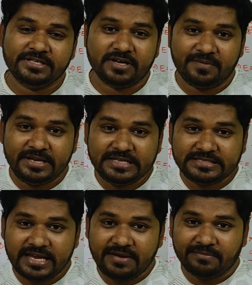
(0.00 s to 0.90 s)
It is coming
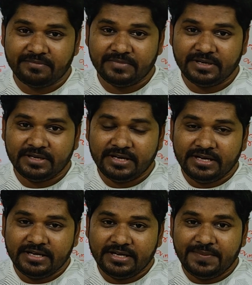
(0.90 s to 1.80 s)
same.
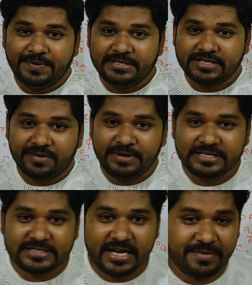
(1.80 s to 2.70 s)
If it is
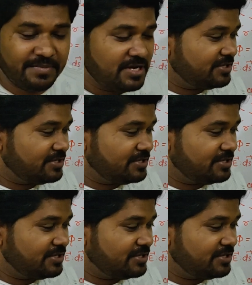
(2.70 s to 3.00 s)
coming same,